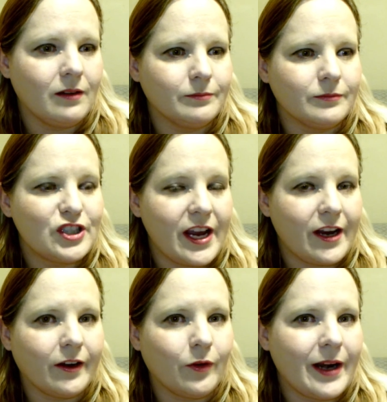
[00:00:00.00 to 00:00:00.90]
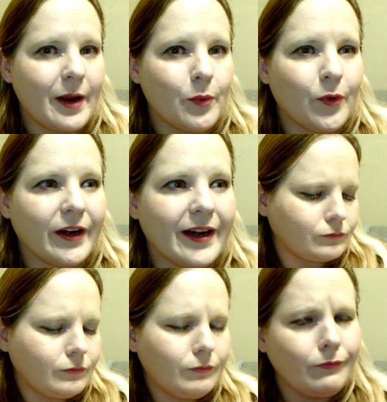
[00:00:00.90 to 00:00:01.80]
shaker when I poured it out.
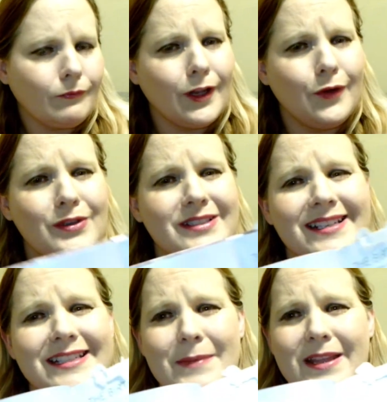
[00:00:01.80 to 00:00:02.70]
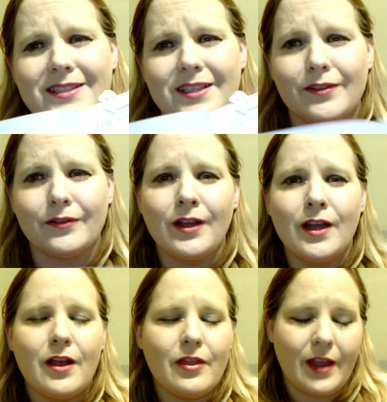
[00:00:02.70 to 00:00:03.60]
And it wasn't expensive.
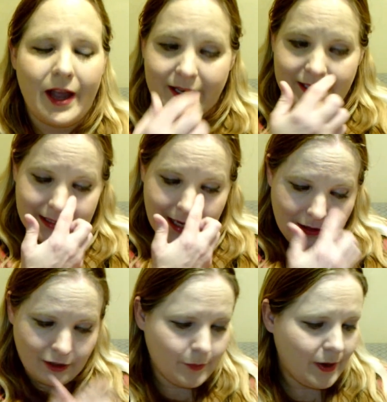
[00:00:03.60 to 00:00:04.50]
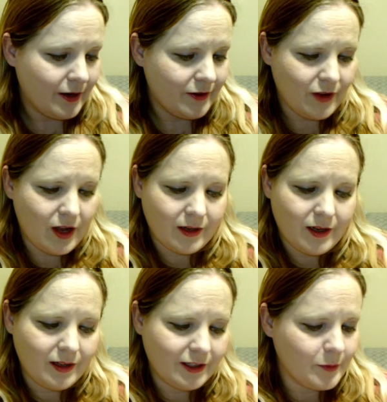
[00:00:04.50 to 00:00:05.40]
I just got a little bottle of vodka, a
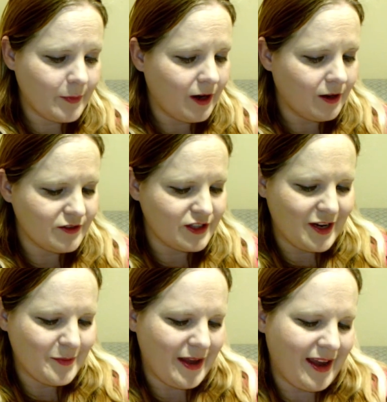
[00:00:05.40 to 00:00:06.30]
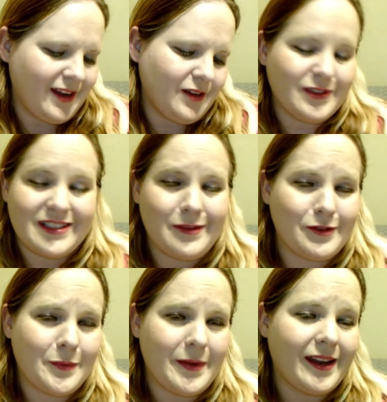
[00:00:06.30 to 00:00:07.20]
little bottle of champagne, and was able to
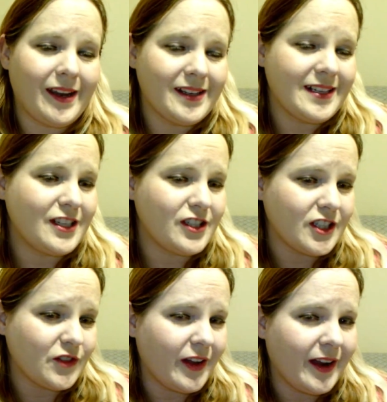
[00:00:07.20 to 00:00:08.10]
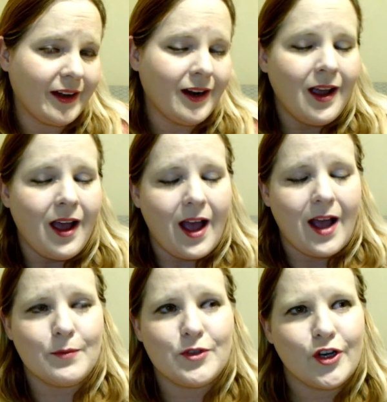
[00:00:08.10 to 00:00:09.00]
make it, and it tastes just fine. I'm
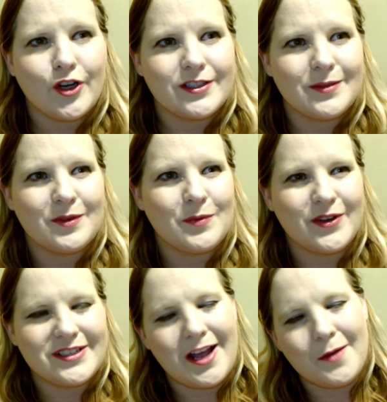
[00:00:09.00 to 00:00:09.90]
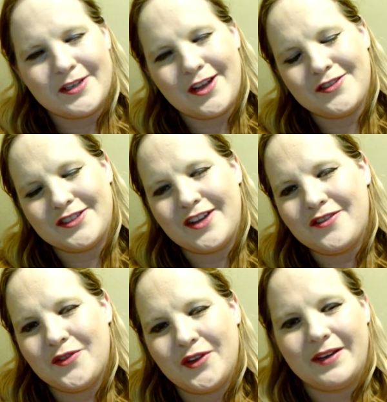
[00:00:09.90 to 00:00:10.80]
sure some of the more top shelf stuff
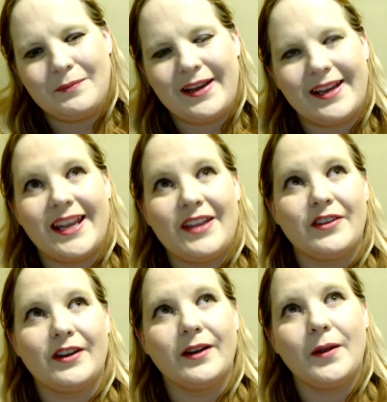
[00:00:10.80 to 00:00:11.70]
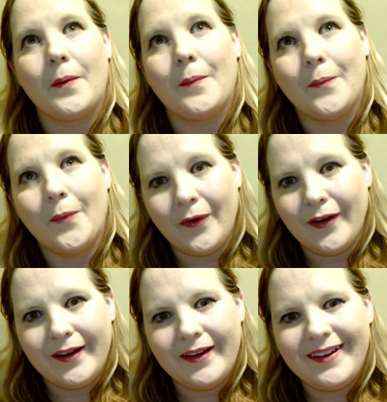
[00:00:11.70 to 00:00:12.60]
would make it even
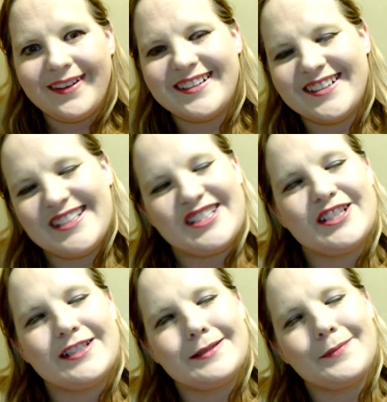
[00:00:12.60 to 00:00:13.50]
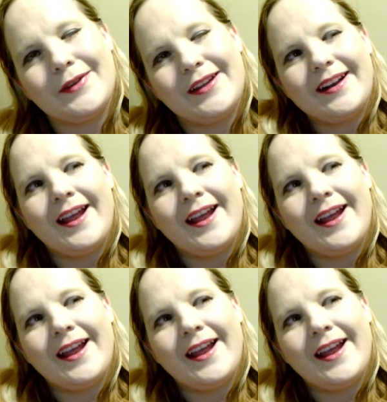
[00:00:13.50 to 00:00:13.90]
more delicious, but